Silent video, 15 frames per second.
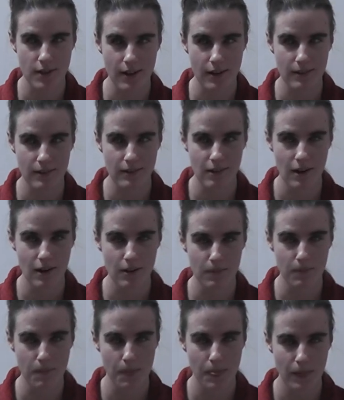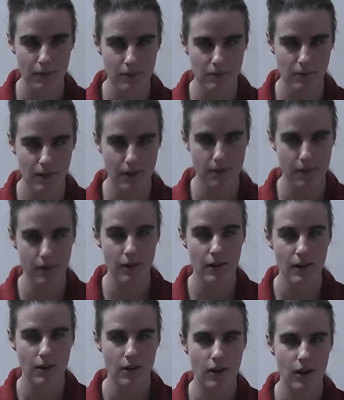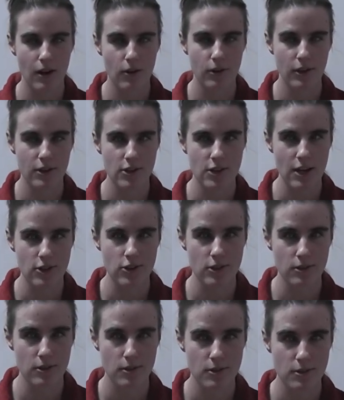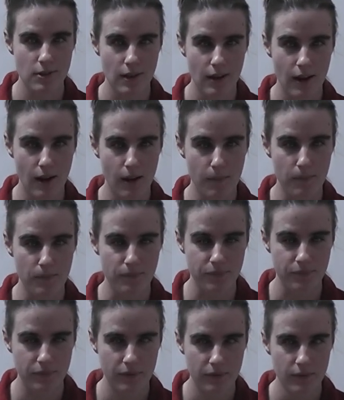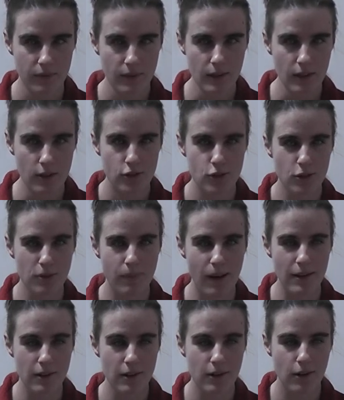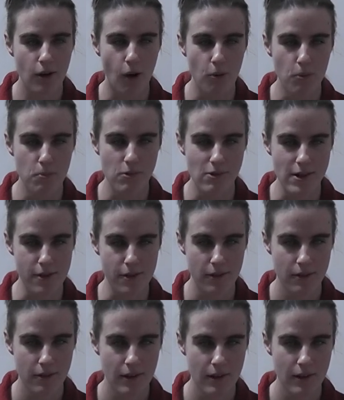that where the organizations should better cope with.